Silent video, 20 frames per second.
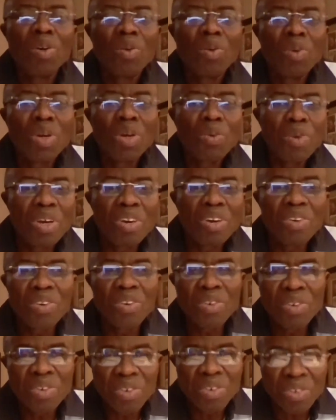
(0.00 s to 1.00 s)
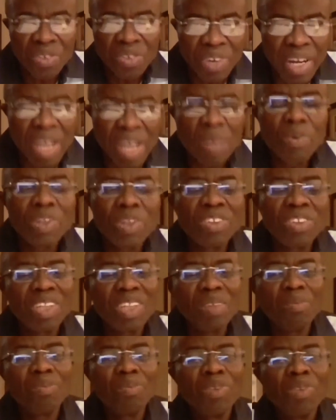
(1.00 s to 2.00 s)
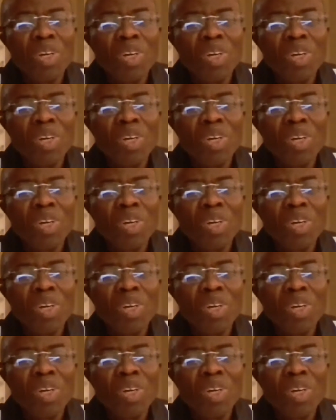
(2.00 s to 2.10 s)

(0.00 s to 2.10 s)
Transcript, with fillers: We will reign with him.